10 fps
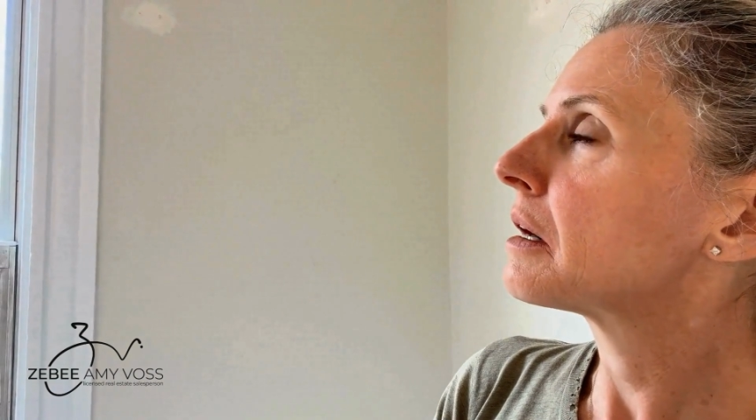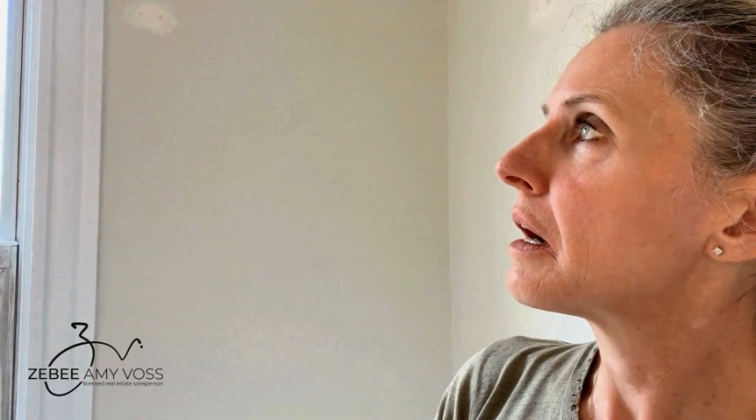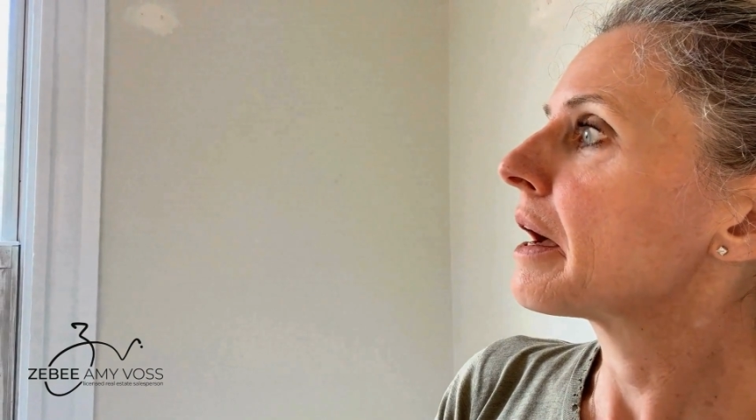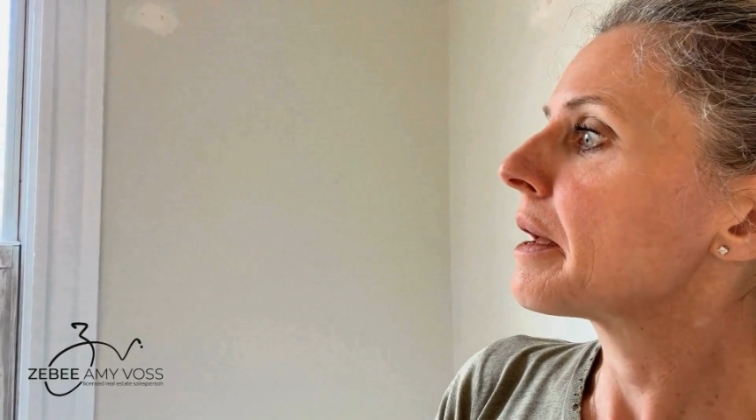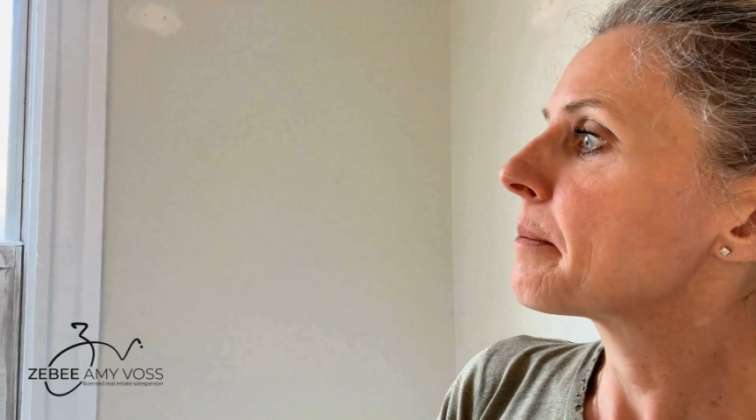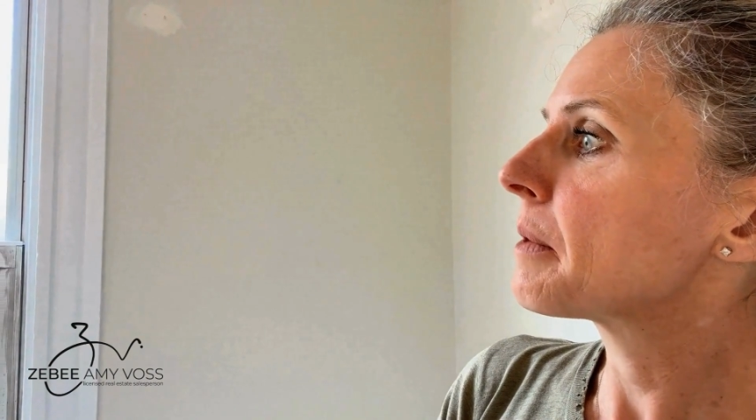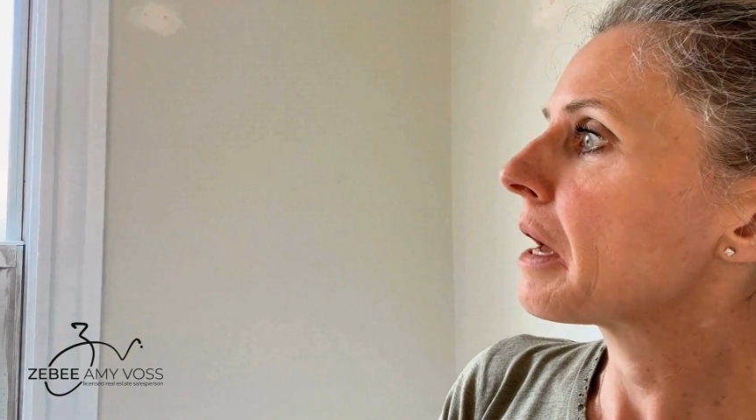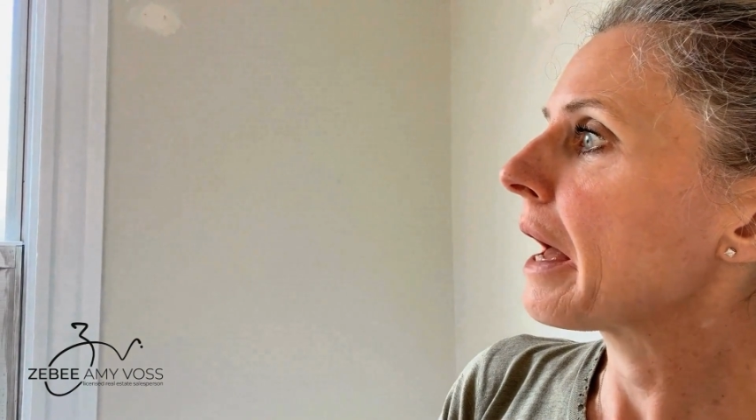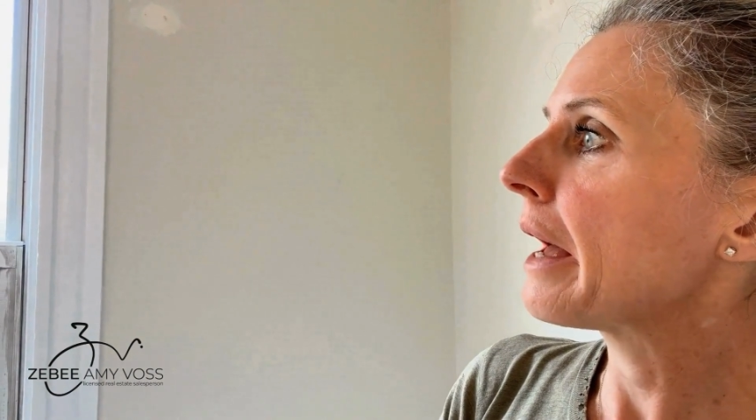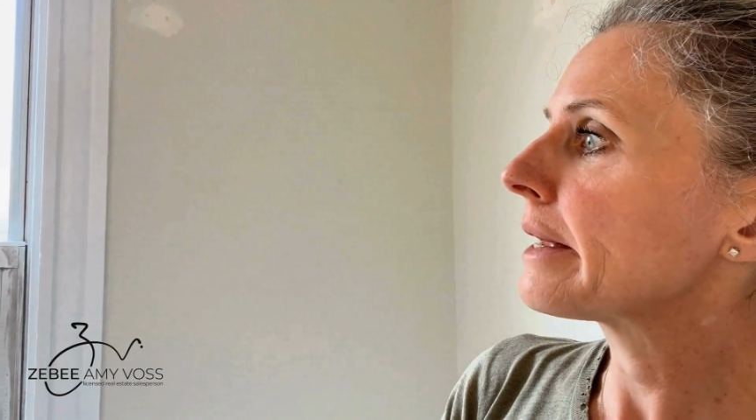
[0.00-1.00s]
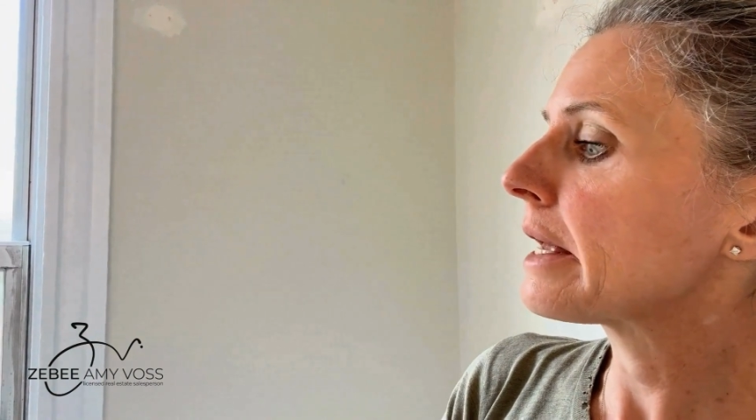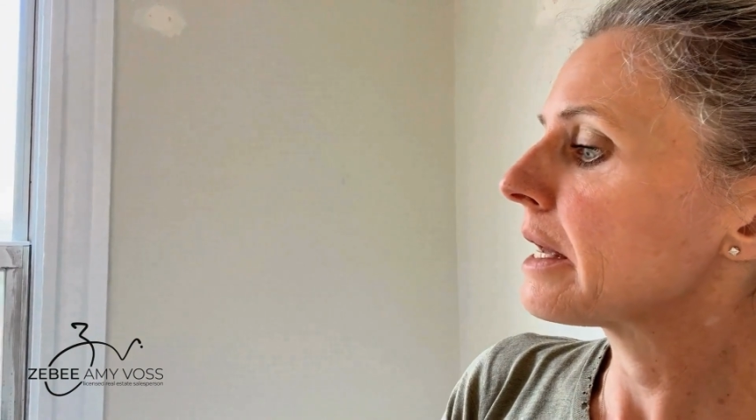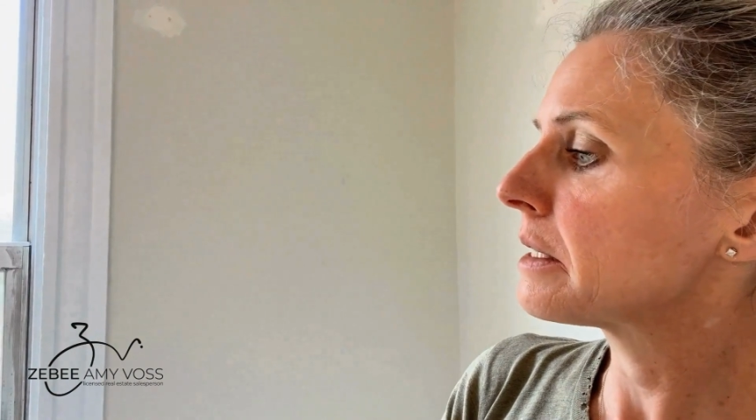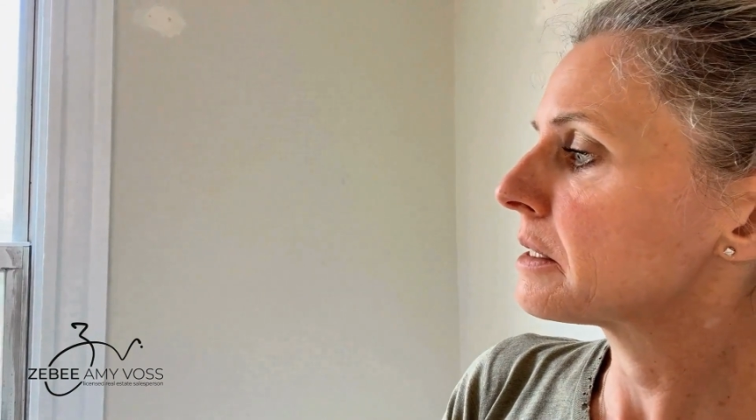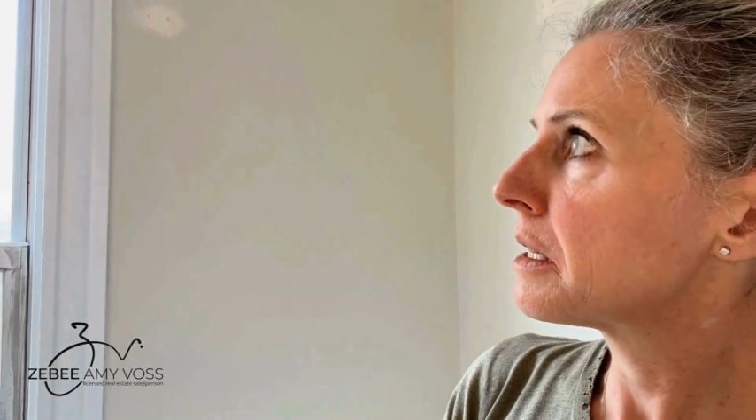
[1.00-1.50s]
I'm hanging
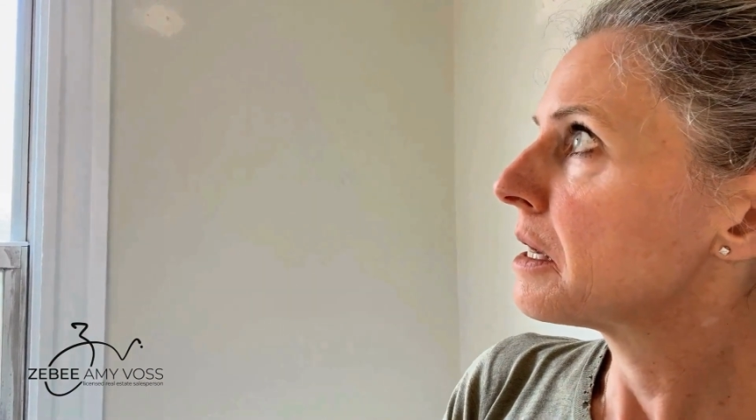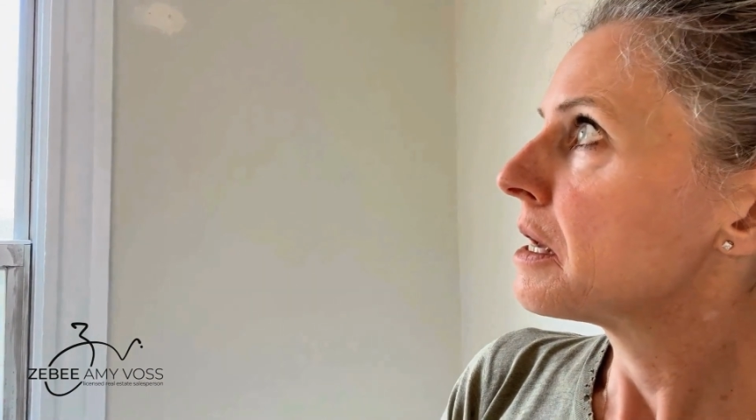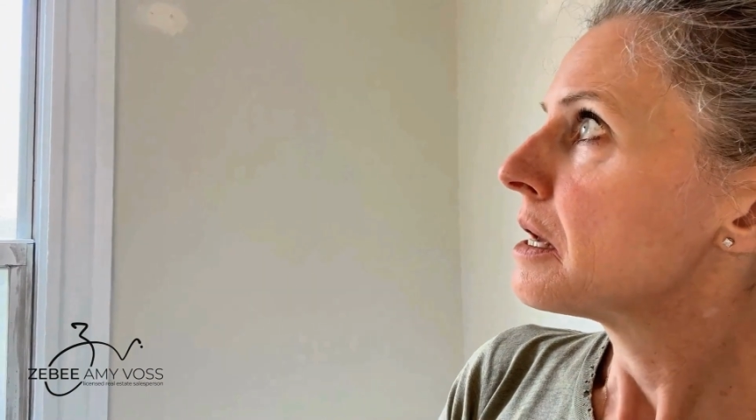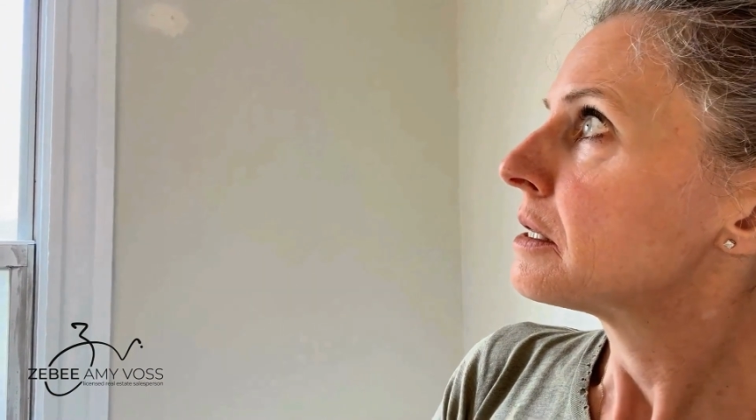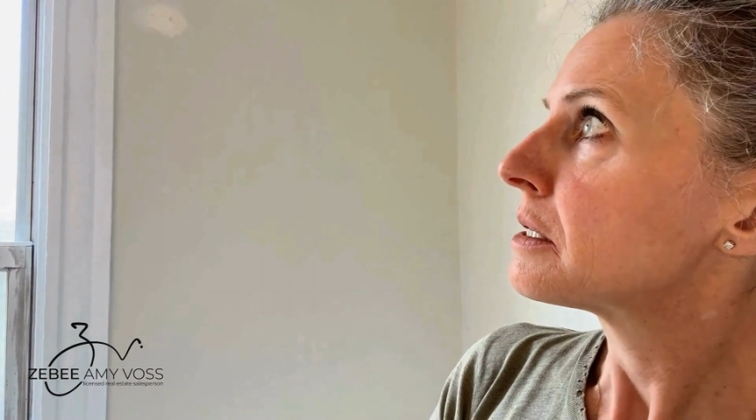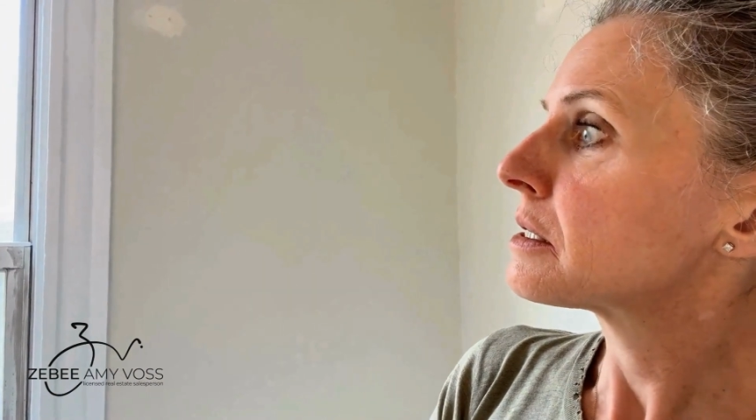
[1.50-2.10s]
it to